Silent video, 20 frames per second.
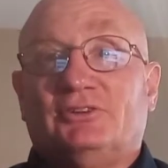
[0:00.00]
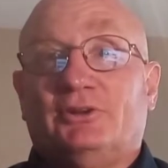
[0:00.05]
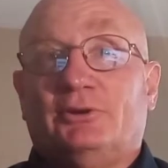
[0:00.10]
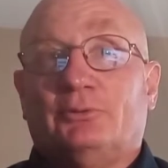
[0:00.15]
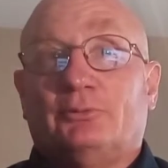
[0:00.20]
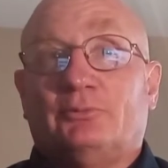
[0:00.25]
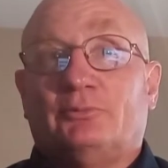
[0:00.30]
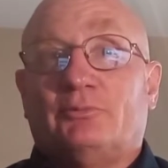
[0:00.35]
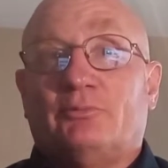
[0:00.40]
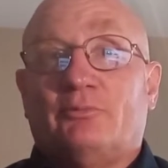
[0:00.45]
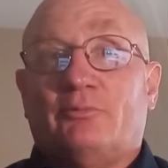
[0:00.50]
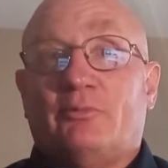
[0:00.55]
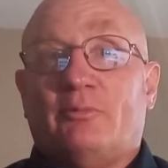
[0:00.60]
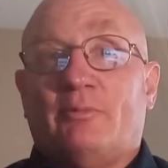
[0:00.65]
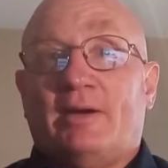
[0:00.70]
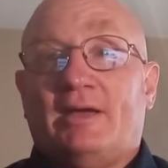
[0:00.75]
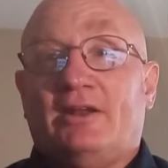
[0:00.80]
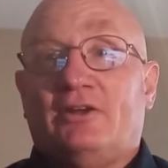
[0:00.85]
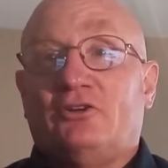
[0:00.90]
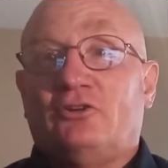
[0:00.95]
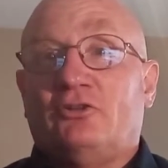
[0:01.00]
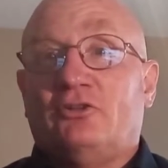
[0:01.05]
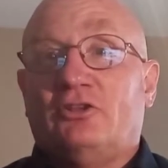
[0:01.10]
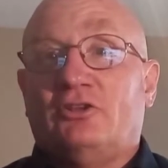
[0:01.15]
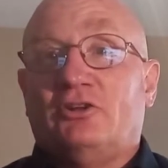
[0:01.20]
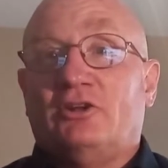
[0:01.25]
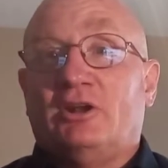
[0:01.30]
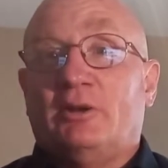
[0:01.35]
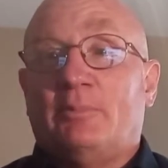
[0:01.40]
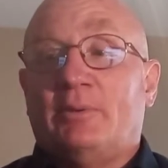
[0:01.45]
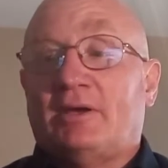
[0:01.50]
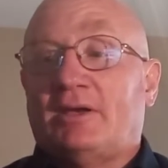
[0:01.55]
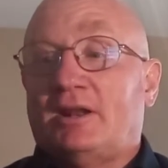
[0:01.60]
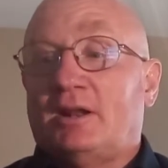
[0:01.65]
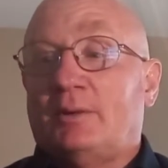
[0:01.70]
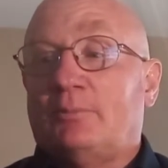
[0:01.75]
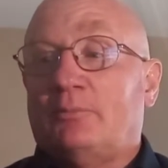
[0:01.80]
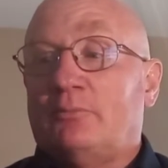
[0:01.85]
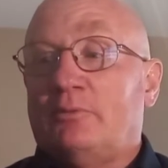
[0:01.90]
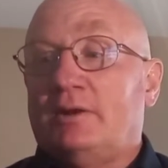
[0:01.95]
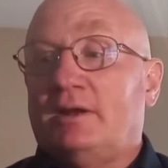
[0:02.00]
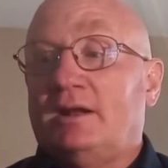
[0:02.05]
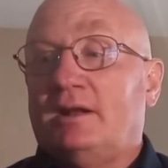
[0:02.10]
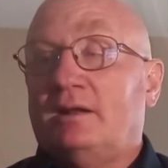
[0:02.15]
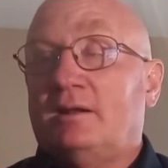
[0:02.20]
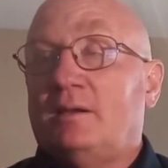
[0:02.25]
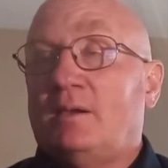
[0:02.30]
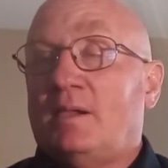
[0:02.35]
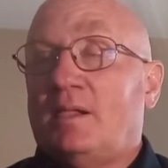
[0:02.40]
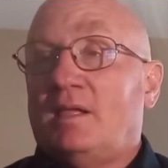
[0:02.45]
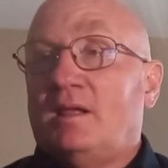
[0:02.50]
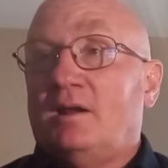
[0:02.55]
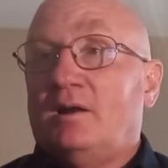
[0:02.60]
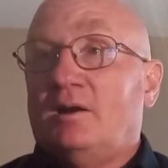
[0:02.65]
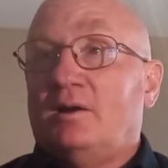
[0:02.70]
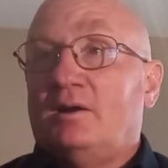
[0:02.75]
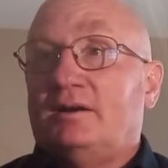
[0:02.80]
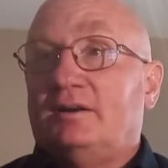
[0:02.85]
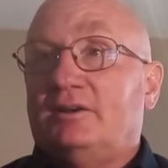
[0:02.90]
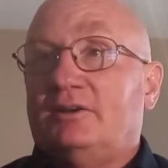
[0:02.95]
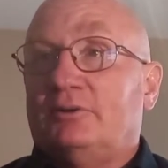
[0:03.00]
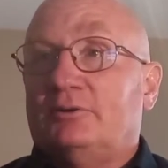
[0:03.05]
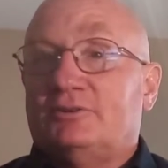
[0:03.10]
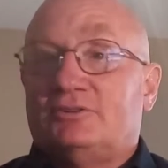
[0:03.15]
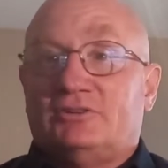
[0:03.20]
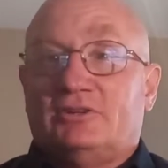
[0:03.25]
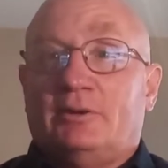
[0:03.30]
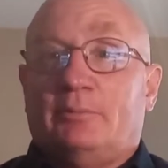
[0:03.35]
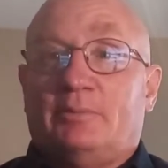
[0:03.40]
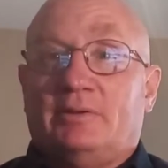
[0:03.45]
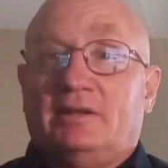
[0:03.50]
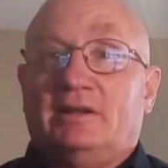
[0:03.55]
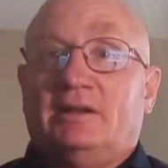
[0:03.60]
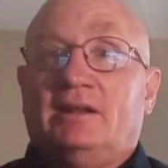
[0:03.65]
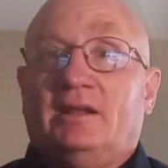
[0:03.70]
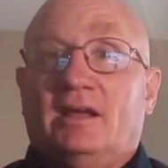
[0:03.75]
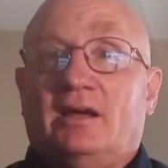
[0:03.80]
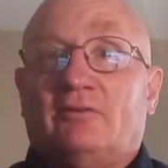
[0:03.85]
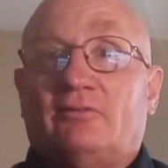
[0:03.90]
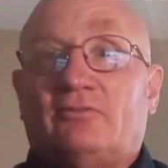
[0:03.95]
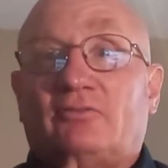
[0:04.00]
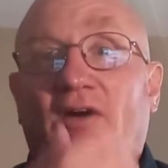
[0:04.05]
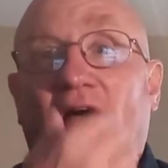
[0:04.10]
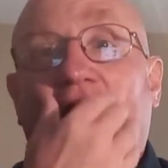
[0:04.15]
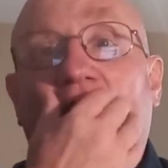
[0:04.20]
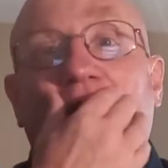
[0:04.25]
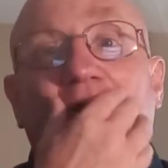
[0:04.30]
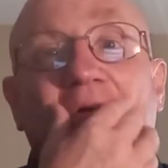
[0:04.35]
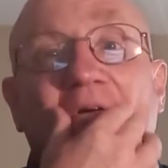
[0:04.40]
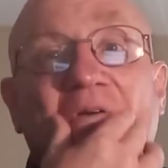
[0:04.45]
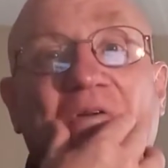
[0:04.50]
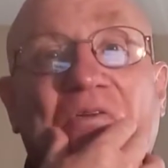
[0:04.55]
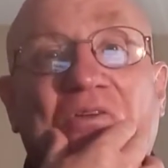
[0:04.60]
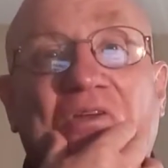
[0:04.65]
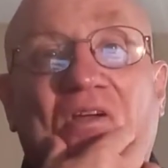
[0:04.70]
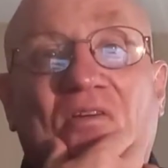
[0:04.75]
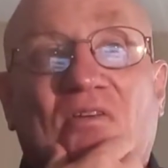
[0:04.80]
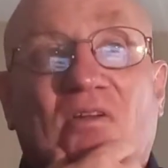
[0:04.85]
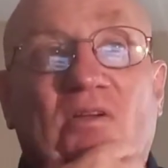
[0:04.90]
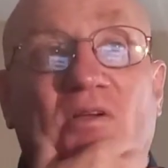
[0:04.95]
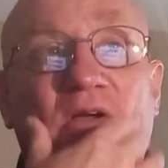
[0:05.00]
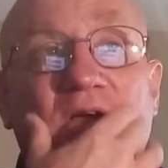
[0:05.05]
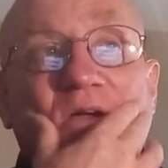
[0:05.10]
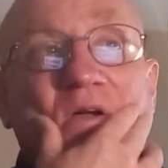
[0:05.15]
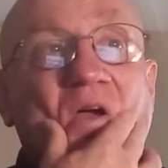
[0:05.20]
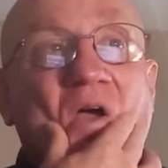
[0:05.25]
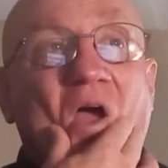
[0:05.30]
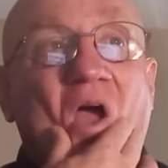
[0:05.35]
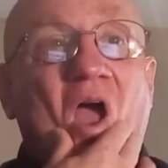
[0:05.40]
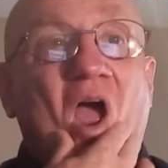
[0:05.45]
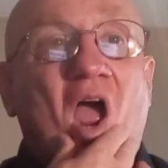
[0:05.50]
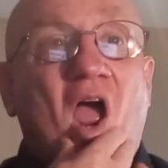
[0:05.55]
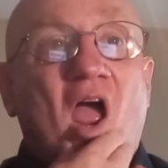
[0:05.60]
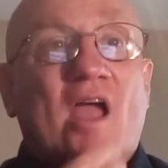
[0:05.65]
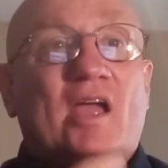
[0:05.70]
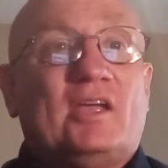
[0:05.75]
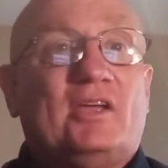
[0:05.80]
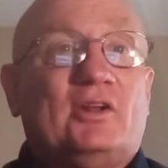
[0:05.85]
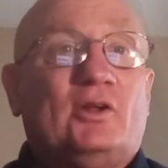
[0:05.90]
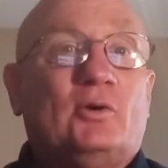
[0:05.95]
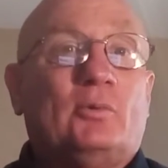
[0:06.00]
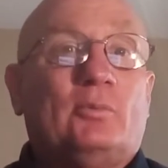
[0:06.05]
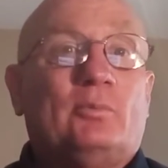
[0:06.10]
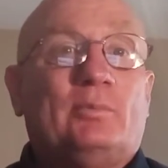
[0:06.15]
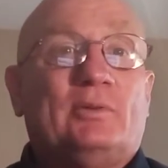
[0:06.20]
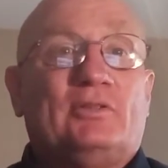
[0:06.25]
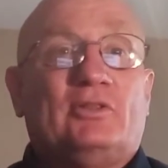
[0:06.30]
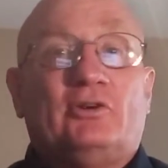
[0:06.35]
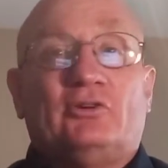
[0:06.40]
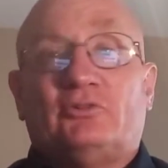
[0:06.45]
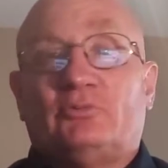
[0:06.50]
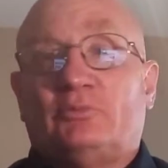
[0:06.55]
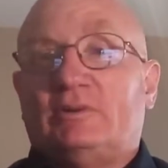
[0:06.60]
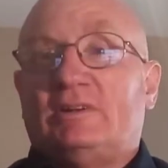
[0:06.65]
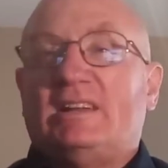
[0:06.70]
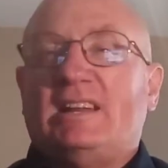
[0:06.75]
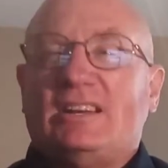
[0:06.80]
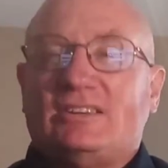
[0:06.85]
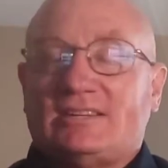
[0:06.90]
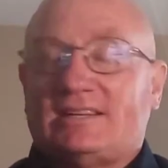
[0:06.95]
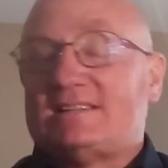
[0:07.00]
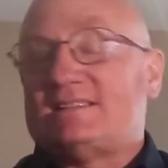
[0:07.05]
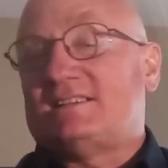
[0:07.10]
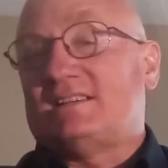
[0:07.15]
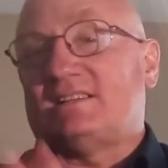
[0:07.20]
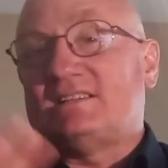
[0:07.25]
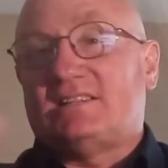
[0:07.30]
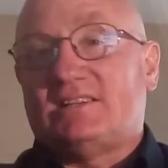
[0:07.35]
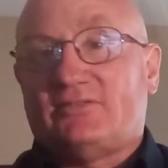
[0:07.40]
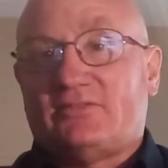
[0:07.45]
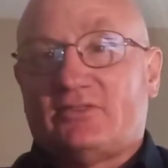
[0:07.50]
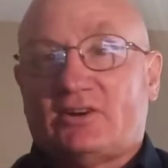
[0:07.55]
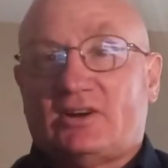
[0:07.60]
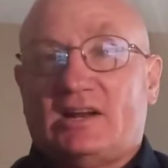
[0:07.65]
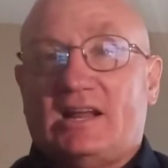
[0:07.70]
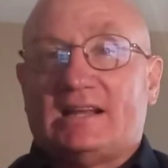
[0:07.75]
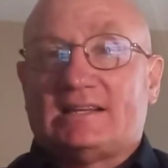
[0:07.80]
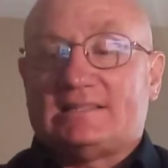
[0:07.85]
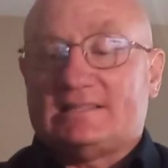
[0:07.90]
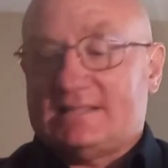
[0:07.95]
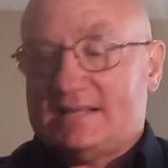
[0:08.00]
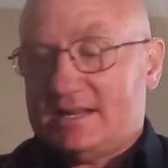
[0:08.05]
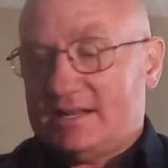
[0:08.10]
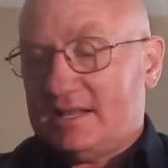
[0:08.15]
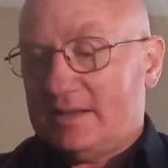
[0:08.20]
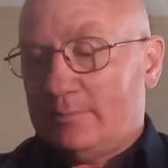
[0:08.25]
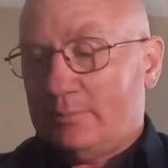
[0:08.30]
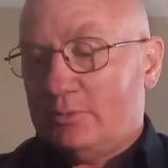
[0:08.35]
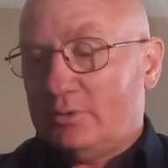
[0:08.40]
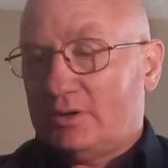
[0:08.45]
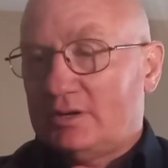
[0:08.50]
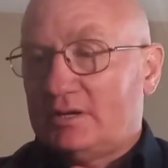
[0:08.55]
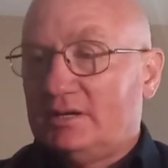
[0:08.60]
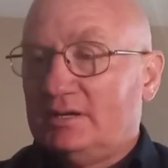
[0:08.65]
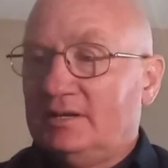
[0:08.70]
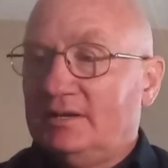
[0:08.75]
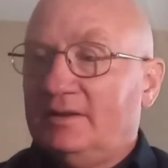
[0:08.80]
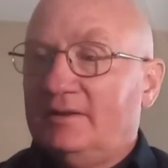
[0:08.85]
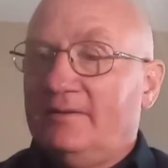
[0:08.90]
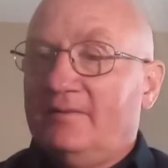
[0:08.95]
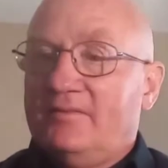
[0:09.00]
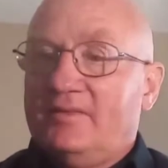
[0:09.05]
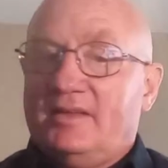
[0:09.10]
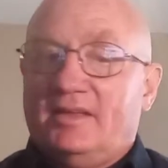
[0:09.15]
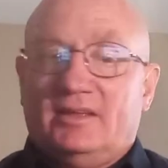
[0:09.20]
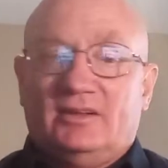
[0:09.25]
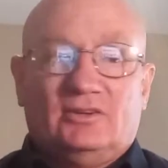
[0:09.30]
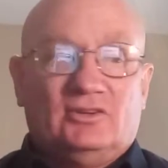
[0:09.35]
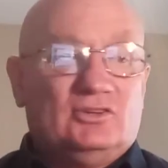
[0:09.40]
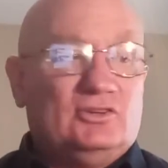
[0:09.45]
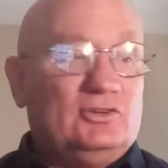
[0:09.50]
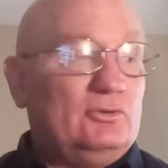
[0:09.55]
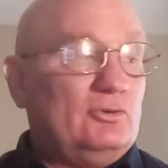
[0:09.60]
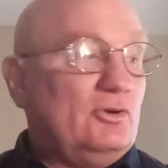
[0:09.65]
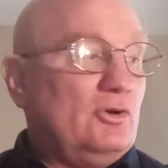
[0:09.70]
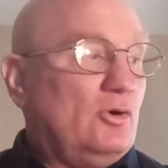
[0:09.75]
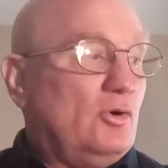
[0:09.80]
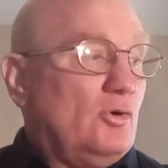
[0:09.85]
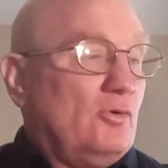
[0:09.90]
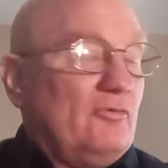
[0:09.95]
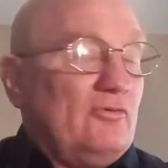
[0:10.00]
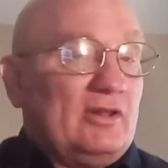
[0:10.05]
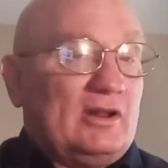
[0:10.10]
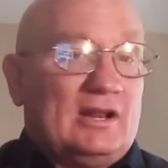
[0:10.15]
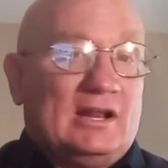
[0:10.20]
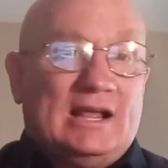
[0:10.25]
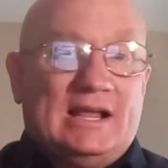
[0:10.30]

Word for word: you know, reminding you that you need to pick it up and read it you know, it's in a PDF file, and you have to, you know, but there's we teach like six different classes out of that book, and you go over the